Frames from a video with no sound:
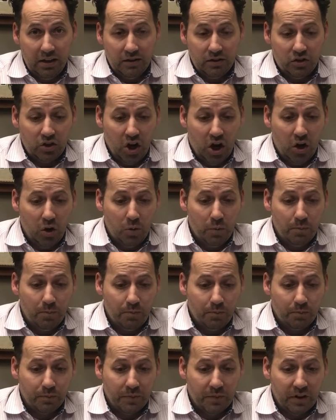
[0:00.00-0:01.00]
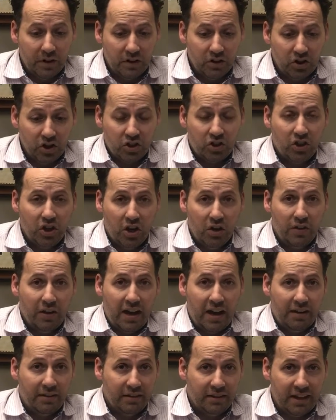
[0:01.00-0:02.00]
So just know
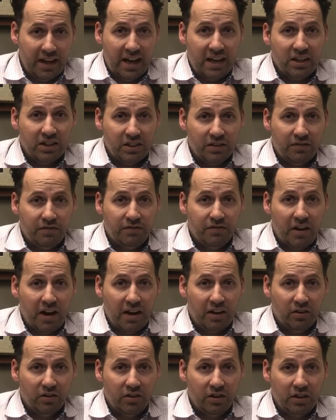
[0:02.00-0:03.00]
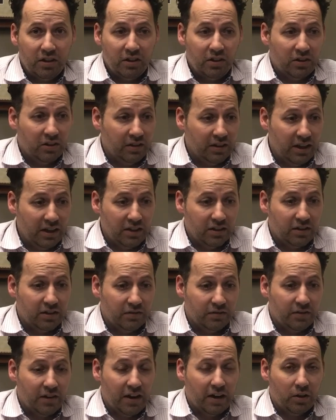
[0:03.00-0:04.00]
that is the final deal, that is the
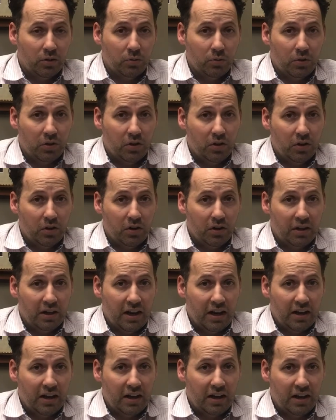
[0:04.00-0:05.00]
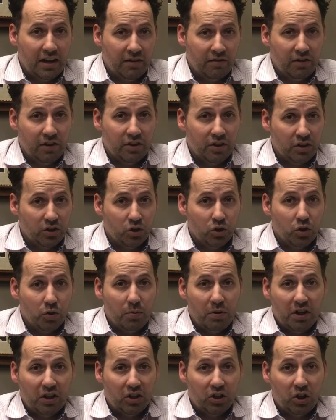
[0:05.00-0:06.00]
final word, and everything should
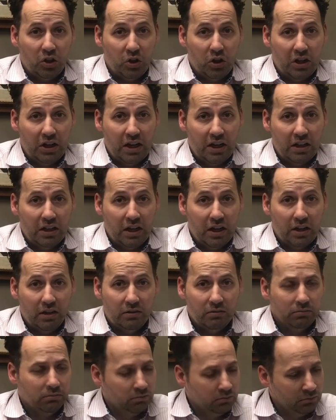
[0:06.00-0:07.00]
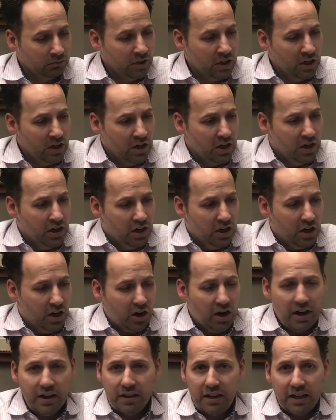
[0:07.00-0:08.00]
be included in there. All
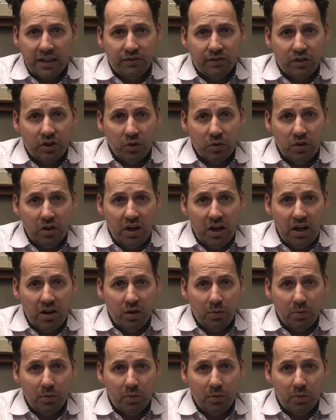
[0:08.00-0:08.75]
right, thanks for tuning in.